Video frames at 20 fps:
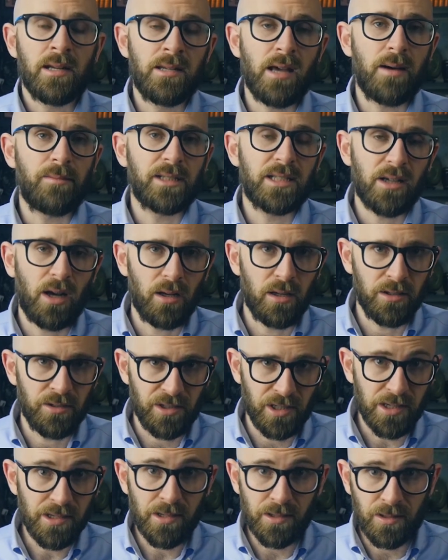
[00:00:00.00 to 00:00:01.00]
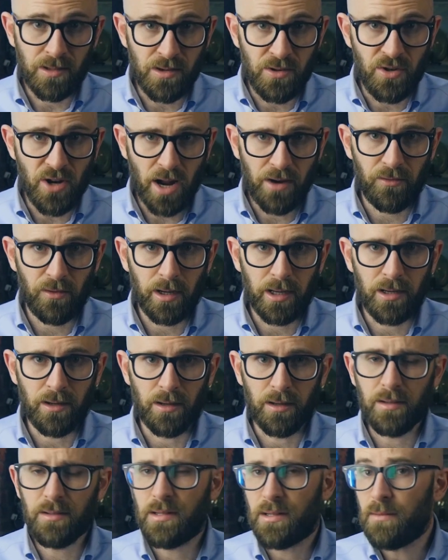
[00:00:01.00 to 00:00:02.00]
dermatologists generally
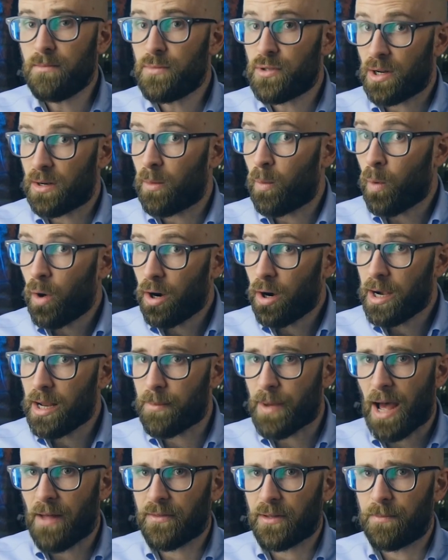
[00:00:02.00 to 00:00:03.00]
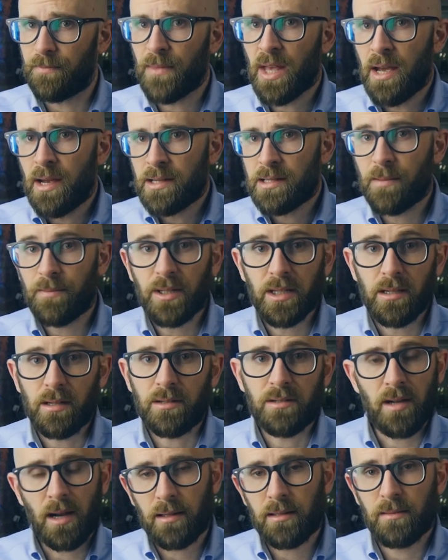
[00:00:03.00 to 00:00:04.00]
note you shouldn't worry about them. Simply
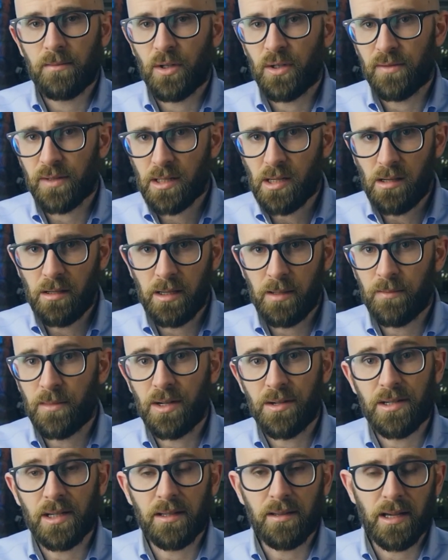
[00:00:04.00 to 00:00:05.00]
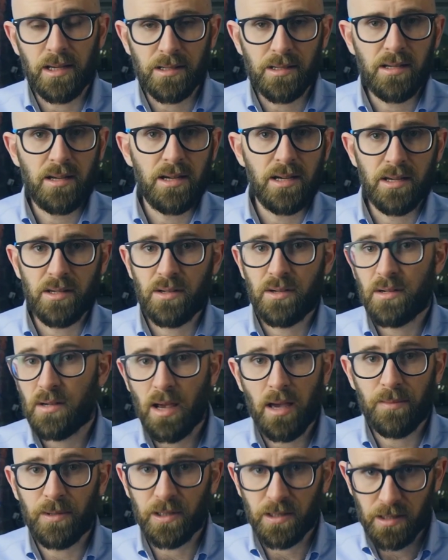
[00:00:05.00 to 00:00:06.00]
check them over time, noting their size,
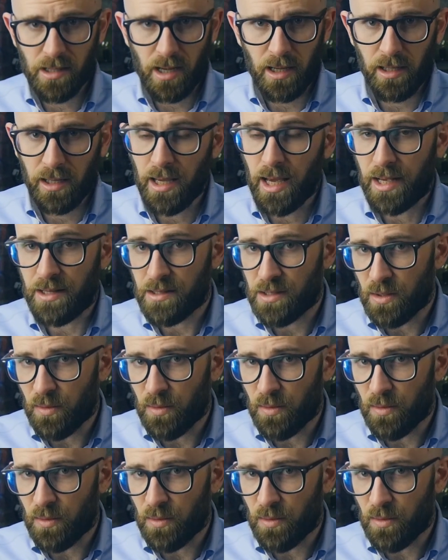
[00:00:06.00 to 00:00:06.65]
shape, and color as